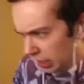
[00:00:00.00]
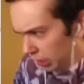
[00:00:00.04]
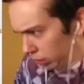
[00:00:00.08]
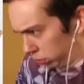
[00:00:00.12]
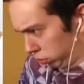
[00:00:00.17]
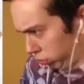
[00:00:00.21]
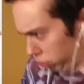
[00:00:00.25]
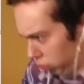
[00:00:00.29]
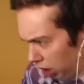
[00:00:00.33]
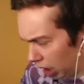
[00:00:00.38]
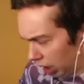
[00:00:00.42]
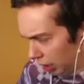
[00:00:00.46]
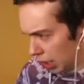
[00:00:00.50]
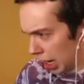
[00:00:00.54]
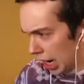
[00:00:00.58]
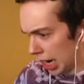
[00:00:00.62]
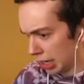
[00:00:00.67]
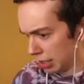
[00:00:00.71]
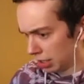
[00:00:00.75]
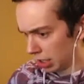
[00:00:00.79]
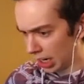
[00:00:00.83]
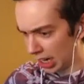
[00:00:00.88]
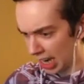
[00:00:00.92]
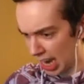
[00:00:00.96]
I
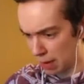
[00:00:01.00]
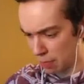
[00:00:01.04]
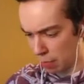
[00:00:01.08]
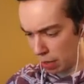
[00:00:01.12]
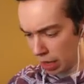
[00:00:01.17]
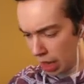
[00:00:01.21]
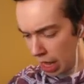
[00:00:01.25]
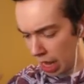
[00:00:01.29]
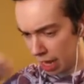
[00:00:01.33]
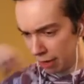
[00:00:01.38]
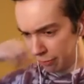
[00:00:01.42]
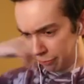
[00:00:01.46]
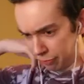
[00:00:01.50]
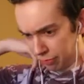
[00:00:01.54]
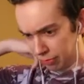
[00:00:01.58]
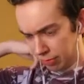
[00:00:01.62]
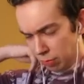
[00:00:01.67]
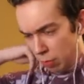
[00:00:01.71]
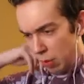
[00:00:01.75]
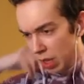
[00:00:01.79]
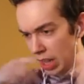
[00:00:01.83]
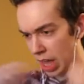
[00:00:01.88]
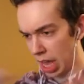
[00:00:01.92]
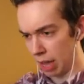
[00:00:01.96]
hate, I hate my life.
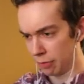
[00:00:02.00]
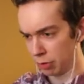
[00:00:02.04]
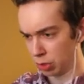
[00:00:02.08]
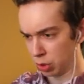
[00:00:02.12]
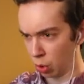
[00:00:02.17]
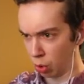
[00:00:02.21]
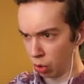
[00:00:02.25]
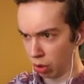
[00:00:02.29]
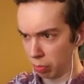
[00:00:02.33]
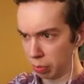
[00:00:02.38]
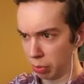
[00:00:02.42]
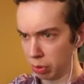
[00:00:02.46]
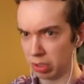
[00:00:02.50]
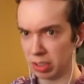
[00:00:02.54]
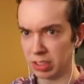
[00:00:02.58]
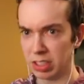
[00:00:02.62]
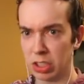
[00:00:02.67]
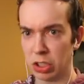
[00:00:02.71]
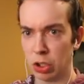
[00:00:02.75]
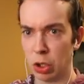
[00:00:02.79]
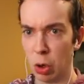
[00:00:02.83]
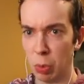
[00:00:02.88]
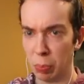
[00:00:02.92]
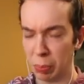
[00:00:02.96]
My life is yep. horrible.
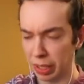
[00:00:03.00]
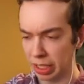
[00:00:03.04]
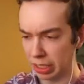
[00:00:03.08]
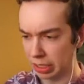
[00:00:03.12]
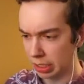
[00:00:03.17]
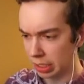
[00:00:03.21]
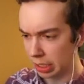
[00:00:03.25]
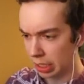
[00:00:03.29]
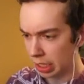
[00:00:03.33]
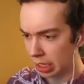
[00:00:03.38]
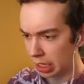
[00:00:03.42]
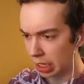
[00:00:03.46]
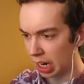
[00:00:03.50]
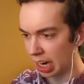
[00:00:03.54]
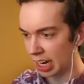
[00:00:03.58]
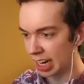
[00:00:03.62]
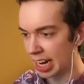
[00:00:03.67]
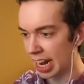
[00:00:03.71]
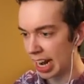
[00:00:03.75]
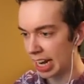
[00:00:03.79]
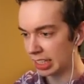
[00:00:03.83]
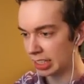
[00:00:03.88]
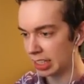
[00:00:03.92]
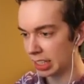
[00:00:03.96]
It's stupid. Yep. yep. I
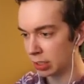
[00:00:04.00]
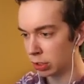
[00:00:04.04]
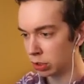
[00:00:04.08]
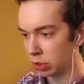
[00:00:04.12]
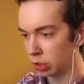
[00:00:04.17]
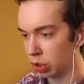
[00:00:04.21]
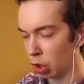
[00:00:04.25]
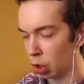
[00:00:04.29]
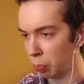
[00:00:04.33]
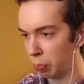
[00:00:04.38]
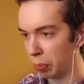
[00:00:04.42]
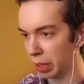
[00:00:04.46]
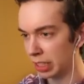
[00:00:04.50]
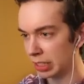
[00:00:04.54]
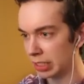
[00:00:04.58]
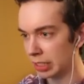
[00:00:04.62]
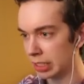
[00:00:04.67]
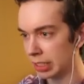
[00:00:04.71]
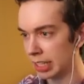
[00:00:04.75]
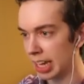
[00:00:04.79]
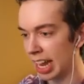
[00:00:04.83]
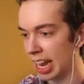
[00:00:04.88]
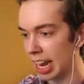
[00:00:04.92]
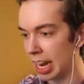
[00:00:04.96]
hate mm -hmm. this mm-hmm.
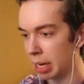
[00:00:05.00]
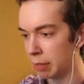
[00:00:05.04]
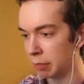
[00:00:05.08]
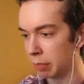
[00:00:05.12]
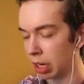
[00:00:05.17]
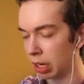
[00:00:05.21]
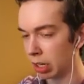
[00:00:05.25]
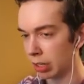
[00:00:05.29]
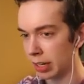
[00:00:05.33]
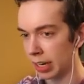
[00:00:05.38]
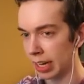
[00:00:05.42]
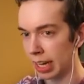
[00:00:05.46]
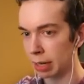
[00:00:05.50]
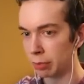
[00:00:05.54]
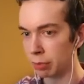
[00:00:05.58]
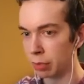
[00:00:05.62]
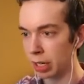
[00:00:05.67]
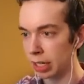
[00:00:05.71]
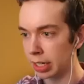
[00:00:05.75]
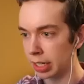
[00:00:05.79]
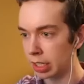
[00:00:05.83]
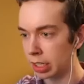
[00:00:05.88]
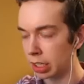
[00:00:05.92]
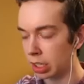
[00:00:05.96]
stupid game. Okay, I'm
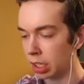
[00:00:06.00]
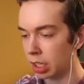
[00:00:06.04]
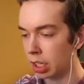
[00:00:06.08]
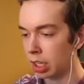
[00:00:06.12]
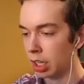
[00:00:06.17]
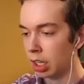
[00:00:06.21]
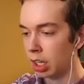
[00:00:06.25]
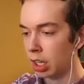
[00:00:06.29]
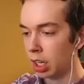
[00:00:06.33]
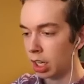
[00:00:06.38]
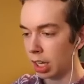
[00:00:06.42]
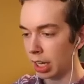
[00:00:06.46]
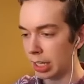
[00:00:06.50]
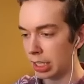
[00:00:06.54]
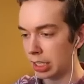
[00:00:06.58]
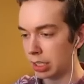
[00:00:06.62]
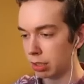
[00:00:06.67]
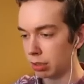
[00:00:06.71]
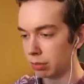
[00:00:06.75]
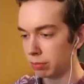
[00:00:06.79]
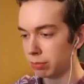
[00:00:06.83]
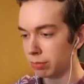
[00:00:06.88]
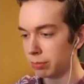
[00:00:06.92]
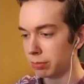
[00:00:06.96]
ready.
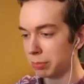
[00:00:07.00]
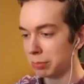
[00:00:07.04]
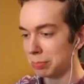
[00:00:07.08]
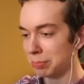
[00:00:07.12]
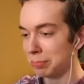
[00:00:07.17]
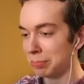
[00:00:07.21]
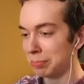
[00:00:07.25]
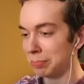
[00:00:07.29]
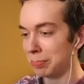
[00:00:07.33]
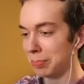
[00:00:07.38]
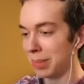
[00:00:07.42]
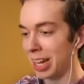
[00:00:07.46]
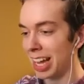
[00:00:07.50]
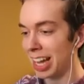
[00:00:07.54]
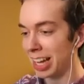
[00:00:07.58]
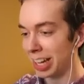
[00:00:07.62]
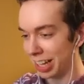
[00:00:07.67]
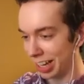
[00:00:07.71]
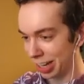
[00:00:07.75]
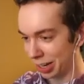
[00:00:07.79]
Minecraft H sucks. Oh H